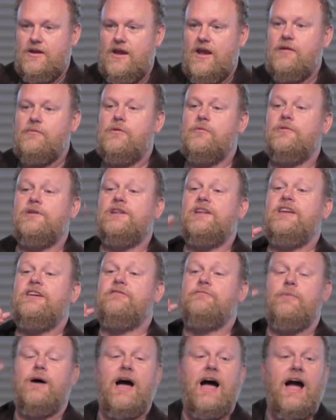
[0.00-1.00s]
And we will
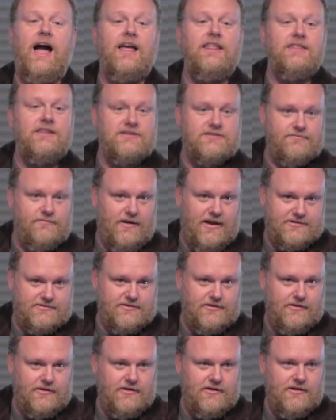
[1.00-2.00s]
leave behind this
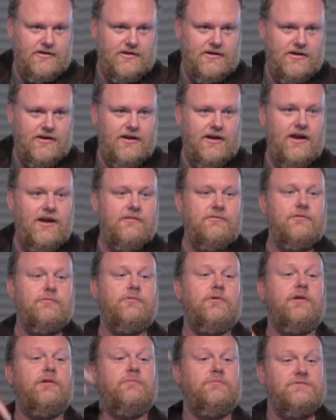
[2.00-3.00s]
vessel and we
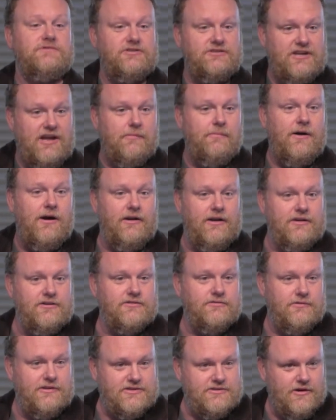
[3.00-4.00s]
will step out
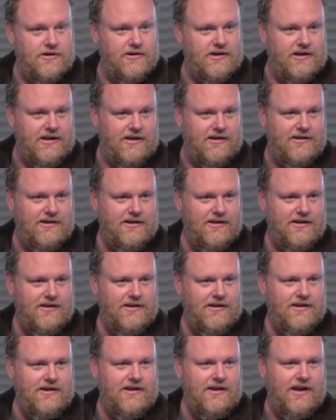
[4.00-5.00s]
into eternity.
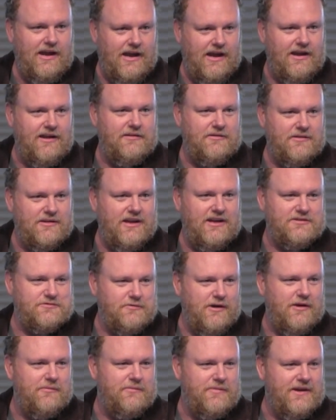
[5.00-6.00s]
And
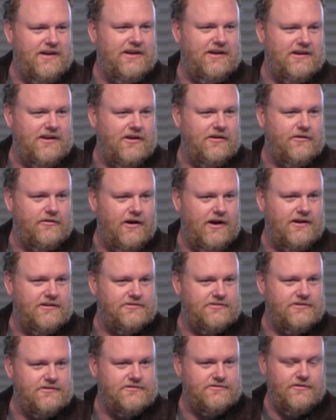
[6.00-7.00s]
that's why being in
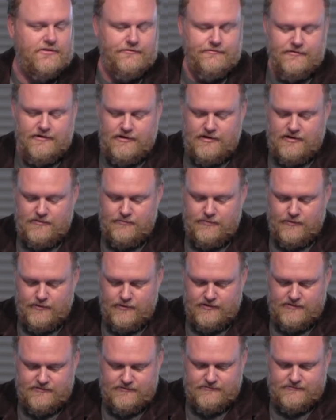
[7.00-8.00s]
Christ is so very
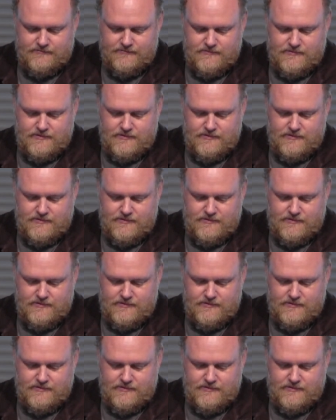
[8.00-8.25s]
important.